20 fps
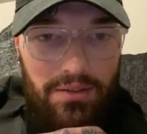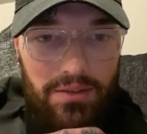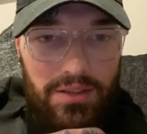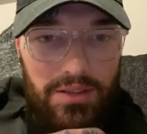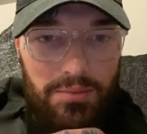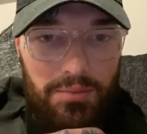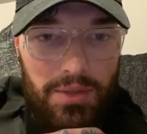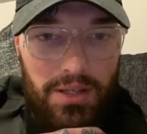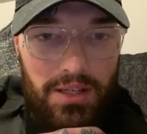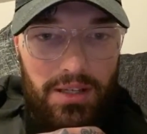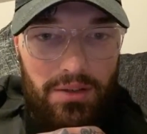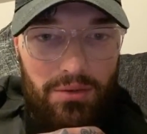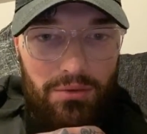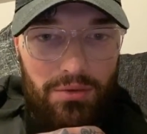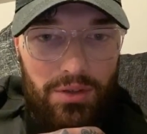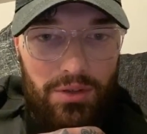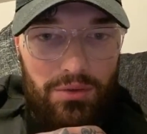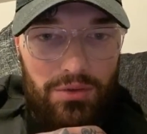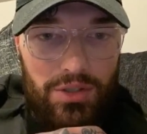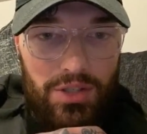It's been a
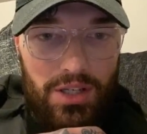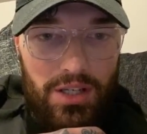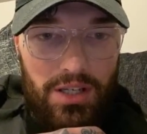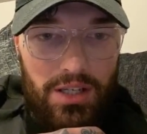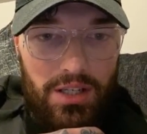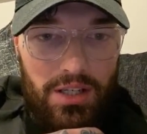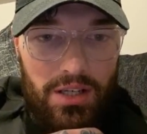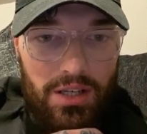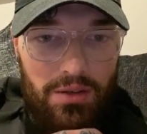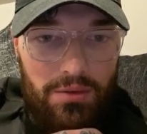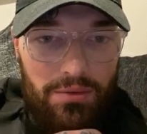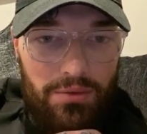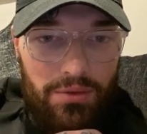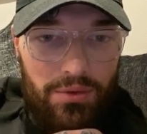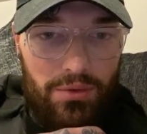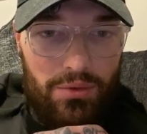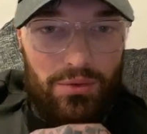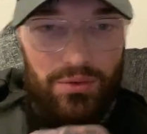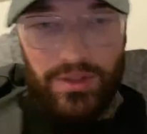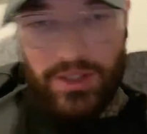real journey going
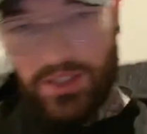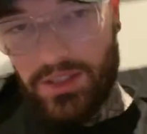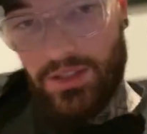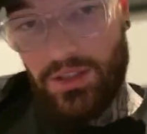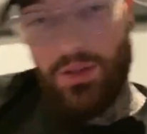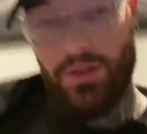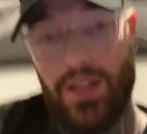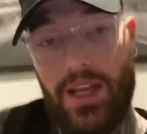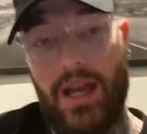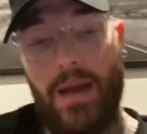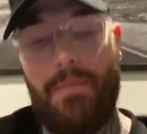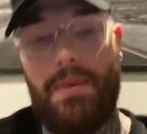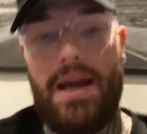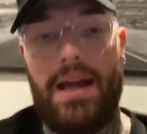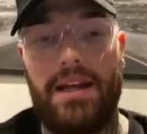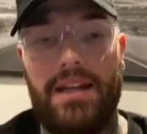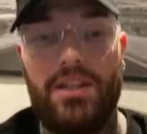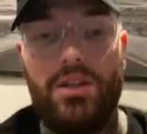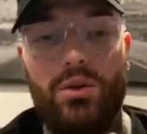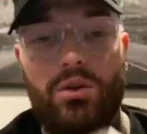through all this, though. Yeah,
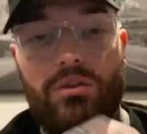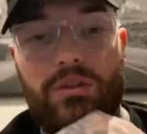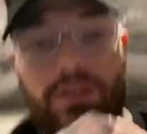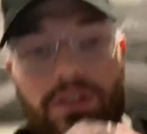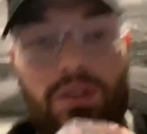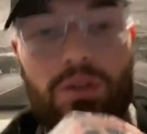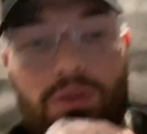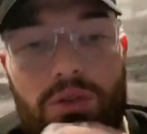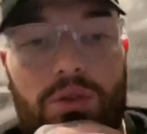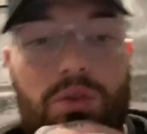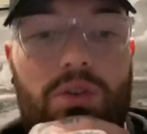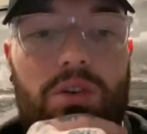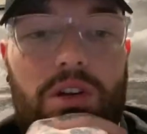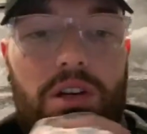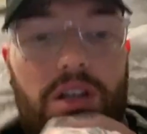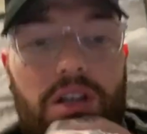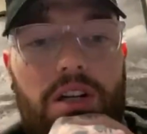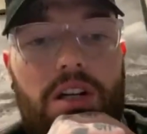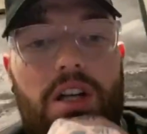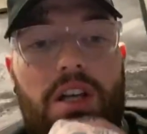man. You're in New
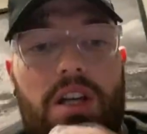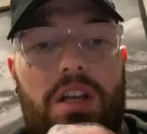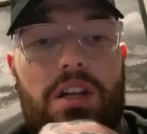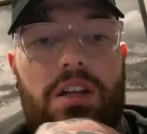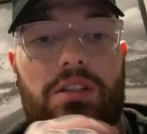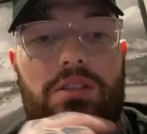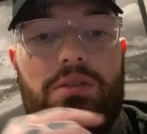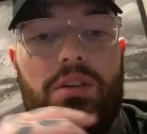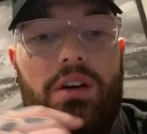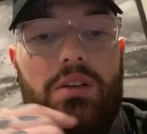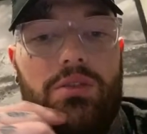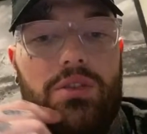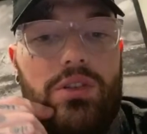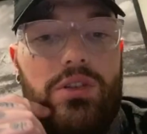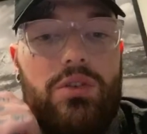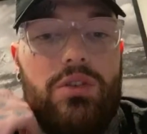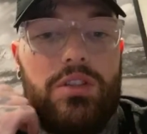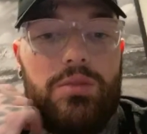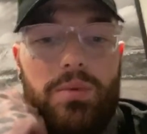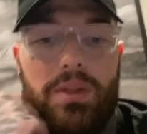York as well. New
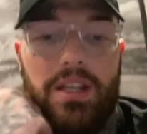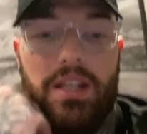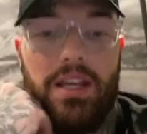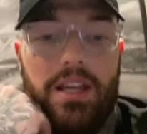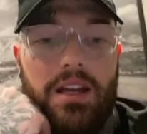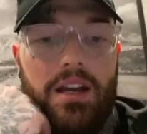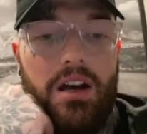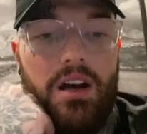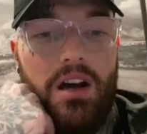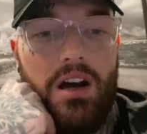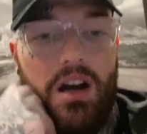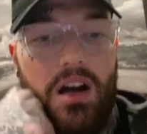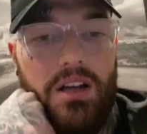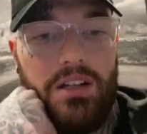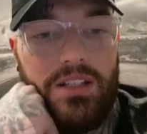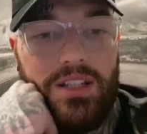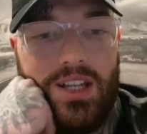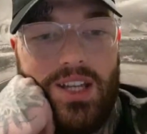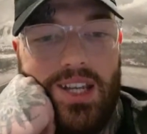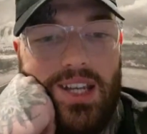York's been hit
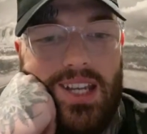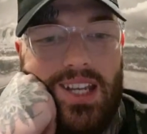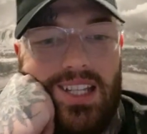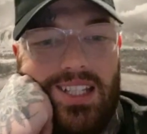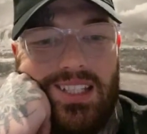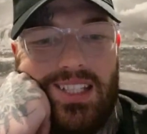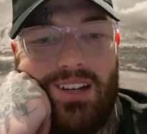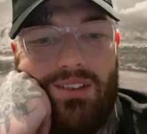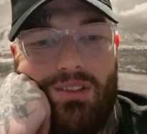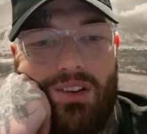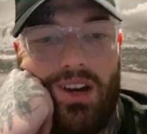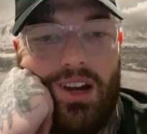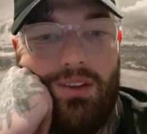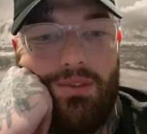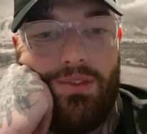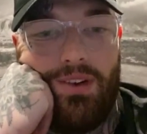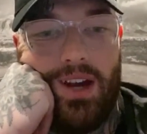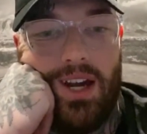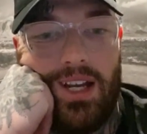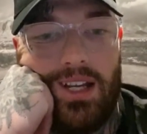hard. Is that right,
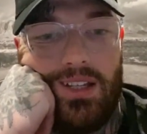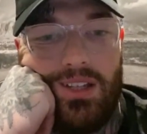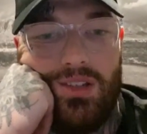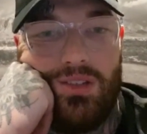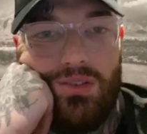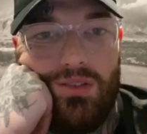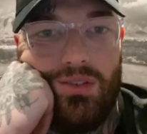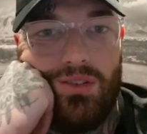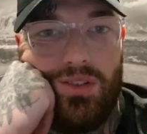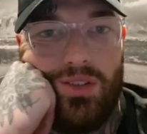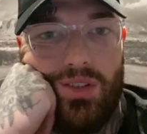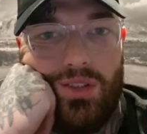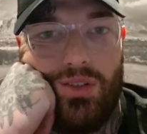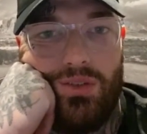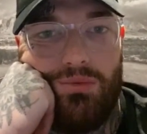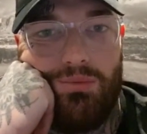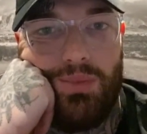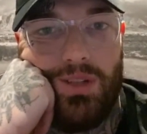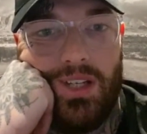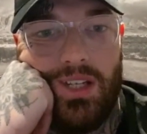Frank?
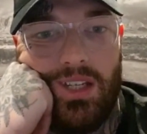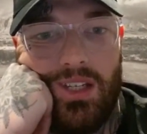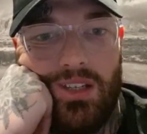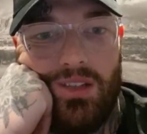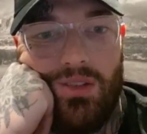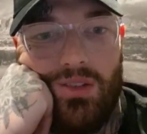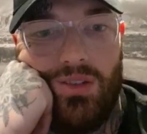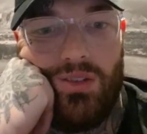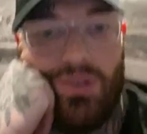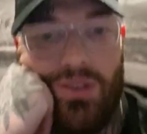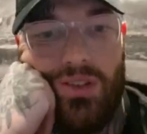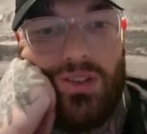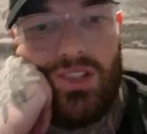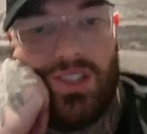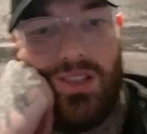You've been in New York.